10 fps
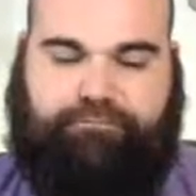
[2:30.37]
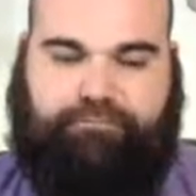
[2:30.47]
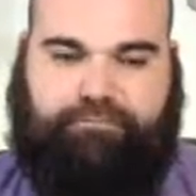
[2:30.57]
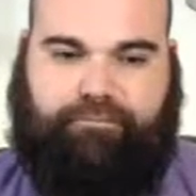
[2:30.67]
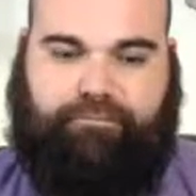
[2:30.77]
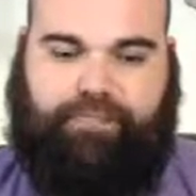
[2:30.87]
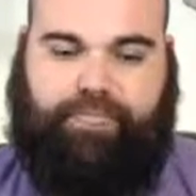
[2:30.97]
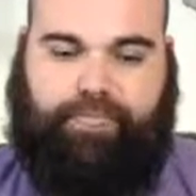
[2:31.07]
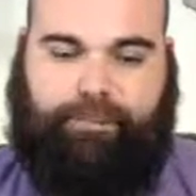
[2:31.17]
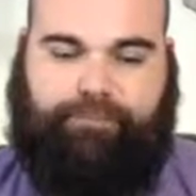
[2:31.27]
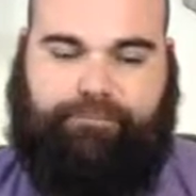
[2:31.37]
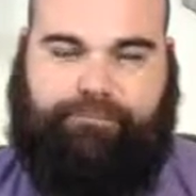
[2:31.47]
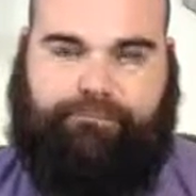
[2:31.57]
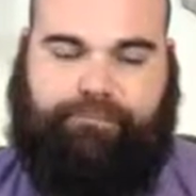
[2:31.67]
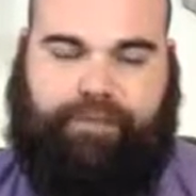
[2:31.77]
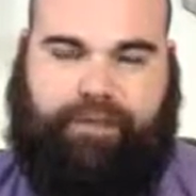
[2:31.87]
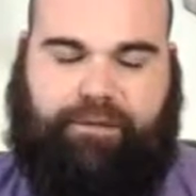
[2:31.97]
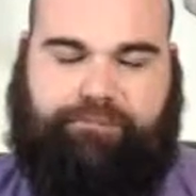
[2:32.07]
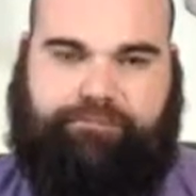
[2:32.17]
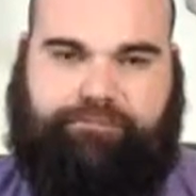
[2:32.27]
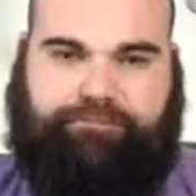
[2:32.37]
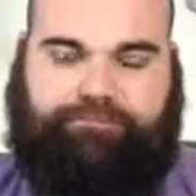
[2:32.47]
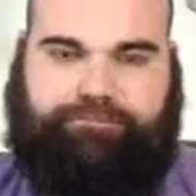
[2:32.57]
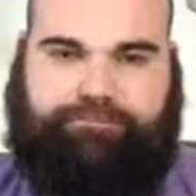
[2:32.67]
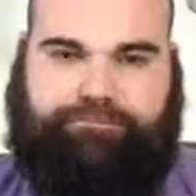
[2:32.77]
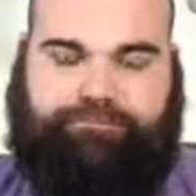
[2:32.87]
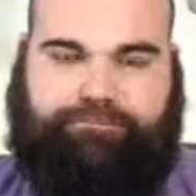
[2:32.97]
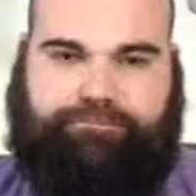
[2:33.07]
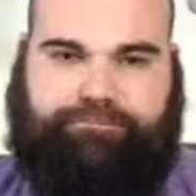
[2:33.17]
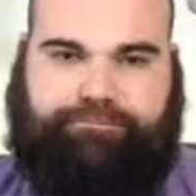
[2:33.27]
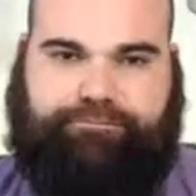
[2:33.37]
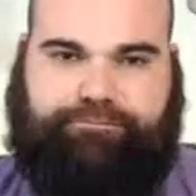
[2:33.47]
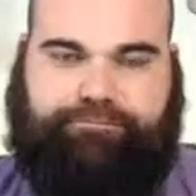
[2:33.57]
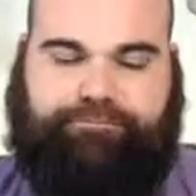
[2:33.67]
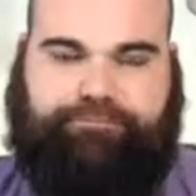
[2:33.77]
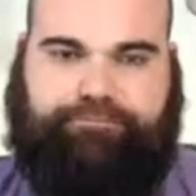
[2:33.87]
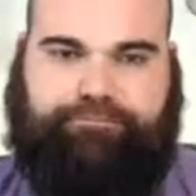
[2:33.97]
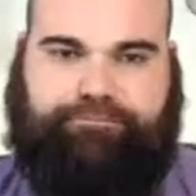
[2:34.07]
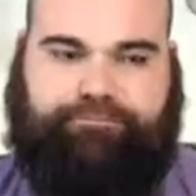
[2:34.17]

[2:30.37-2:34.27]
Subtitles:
(not speaking)